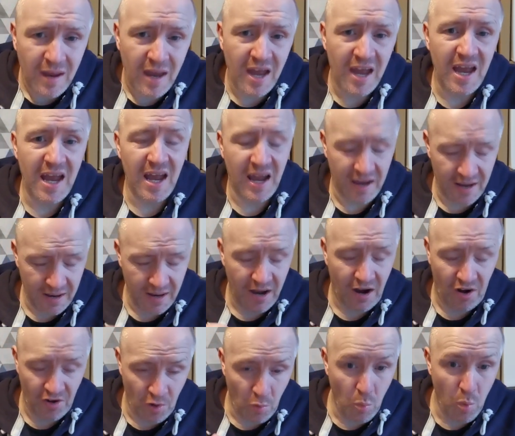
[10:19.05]

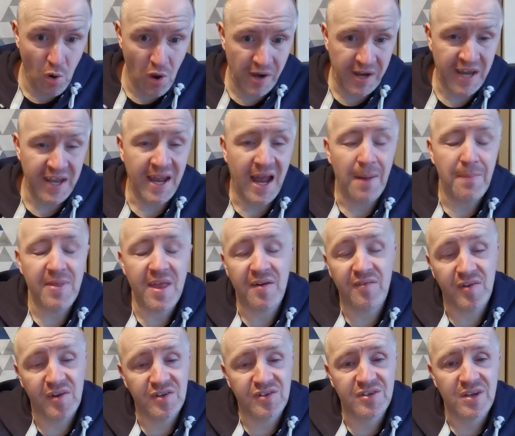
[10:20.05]
on a working app
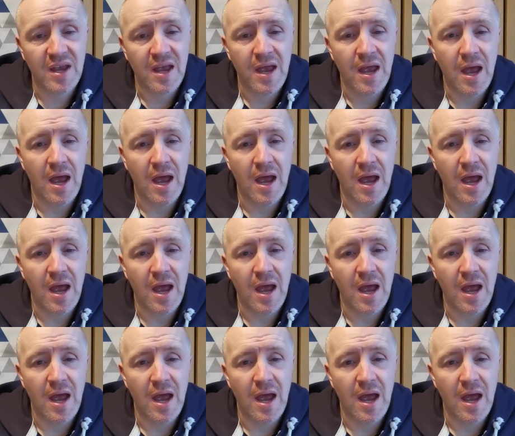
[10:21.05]
there is.